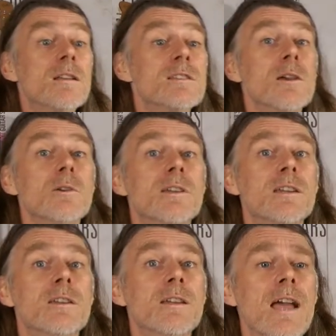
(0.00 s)
So,
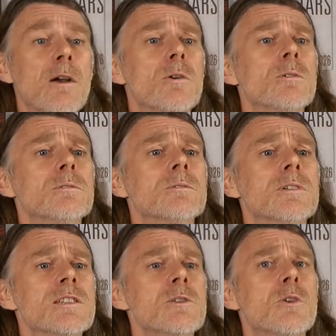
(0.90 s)
Carol,
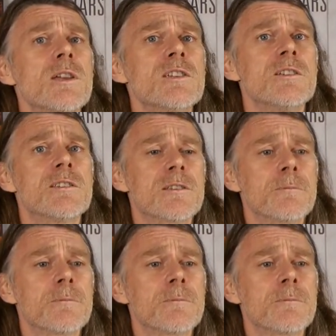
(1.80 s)
let's do questions.